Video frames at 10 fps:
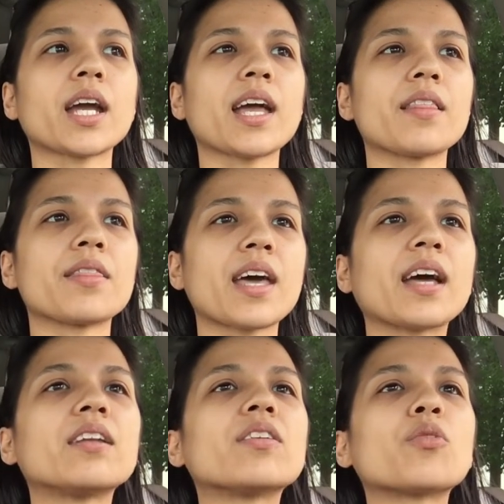And
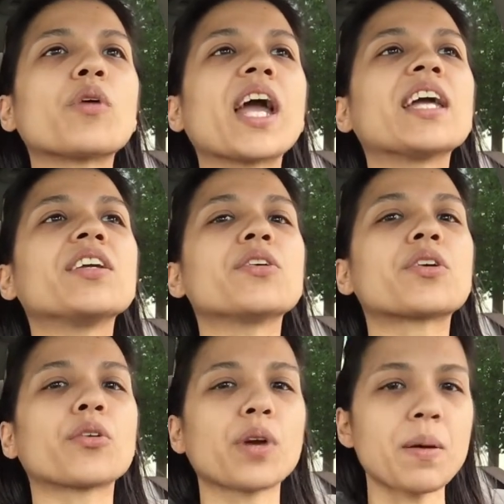then the way you
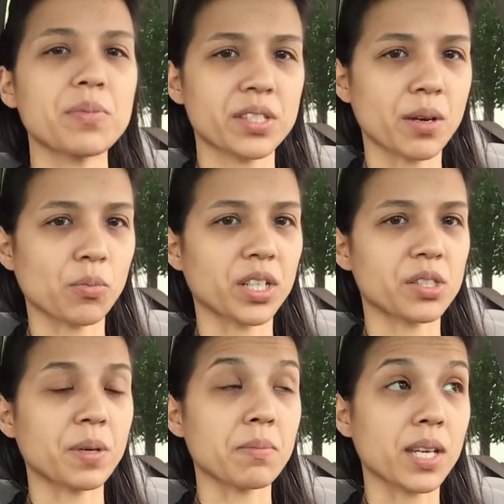corrupt someone
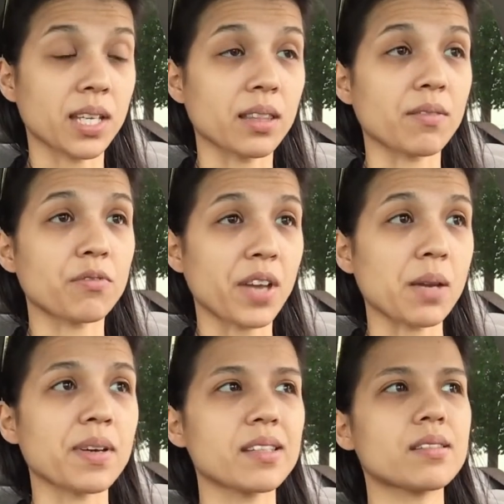is by making them
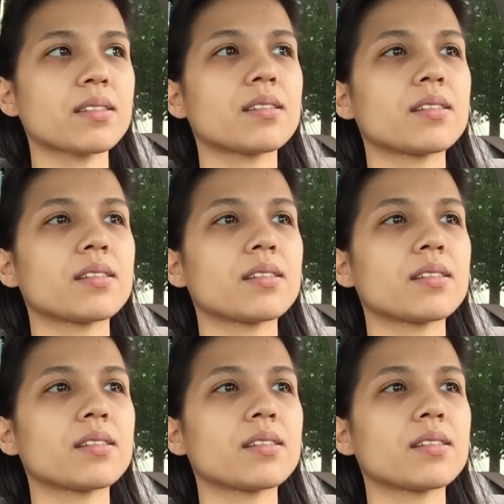famous.